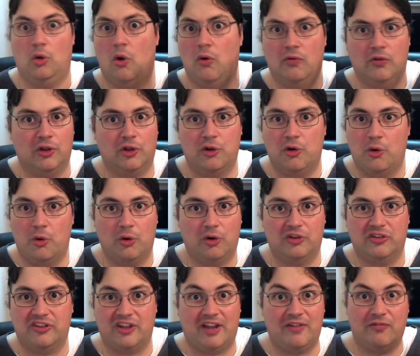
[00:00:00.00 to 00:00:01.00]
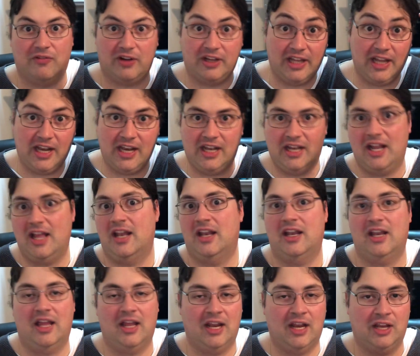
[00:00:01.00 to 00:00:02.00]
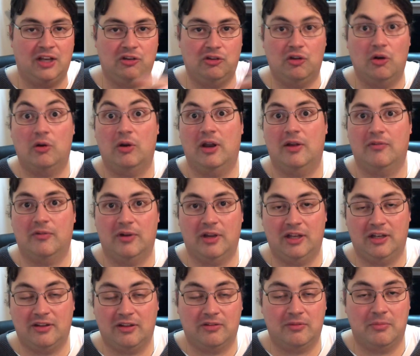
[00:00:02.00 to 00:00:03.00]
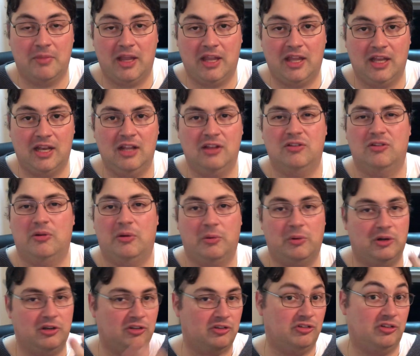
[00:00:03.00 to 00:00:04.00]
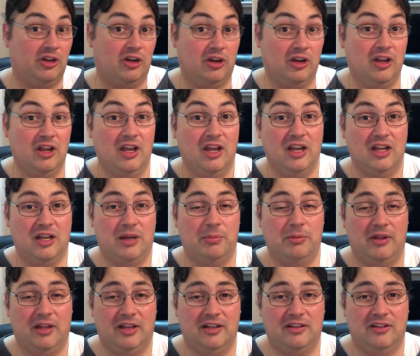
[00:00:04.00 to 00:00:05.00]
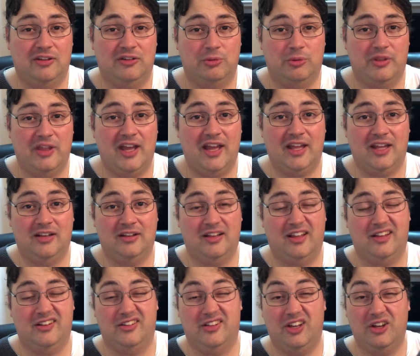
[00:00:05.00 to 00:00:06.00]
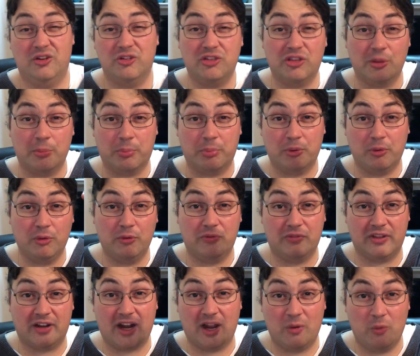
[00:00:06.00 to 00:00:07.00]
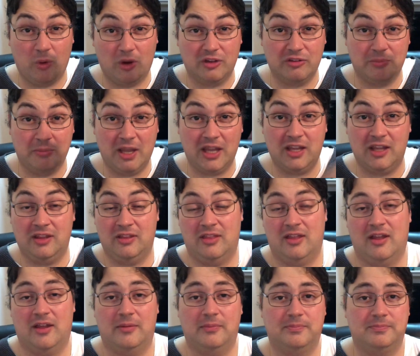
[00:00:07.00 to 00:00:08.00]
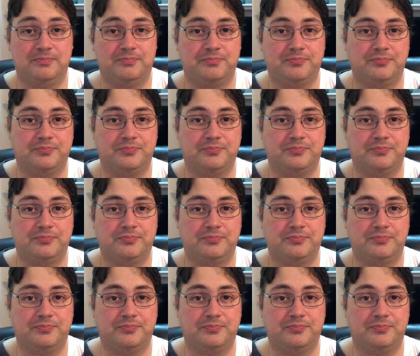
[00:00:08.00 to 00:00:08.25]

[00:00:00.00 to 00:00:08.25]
over the course, I forget it, and it doesn't make it in. So I wanted to share a couple ideas with that. And here's the proof that I was making that.